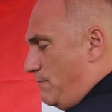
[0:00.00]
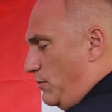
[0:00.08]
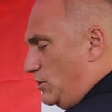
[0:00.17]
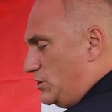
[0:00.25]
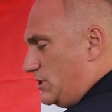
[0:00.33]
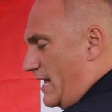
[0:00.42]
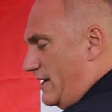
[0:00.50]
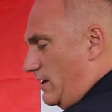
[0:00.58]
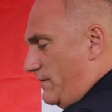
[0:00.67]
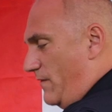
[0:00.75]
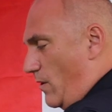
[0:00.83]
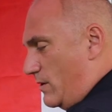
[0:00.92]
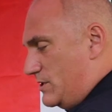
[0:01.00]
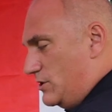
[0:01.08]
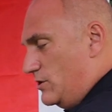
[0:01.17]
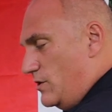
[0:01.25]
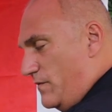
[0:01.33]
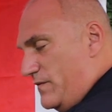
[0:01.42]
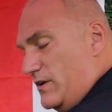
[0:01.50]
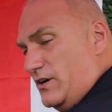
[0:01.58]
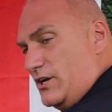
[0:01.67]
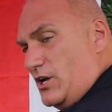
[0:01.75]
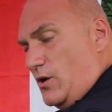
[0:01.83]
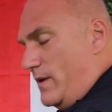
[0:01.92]
push slightly forward till you feel
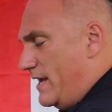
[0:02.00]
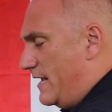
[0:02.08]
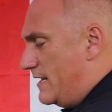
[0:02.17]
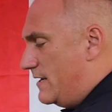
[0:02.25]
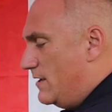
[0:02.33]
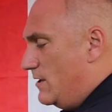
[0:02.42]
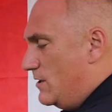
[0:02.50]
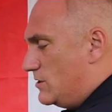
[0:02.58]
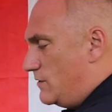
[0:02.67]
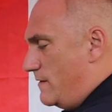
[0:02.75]
it go in. So